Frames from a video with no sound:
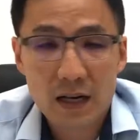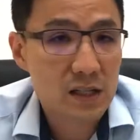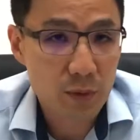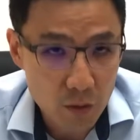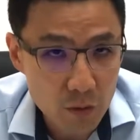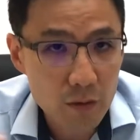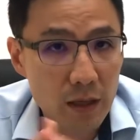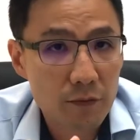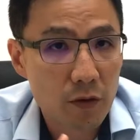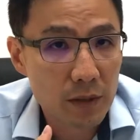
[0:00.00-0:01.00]
far as we know,
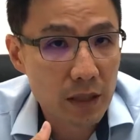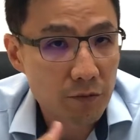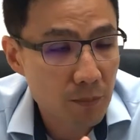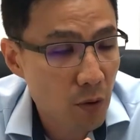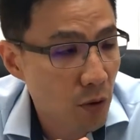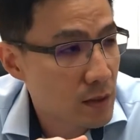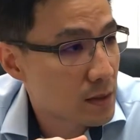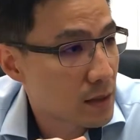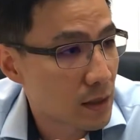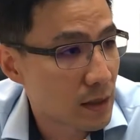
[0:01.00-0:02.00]
and from the reports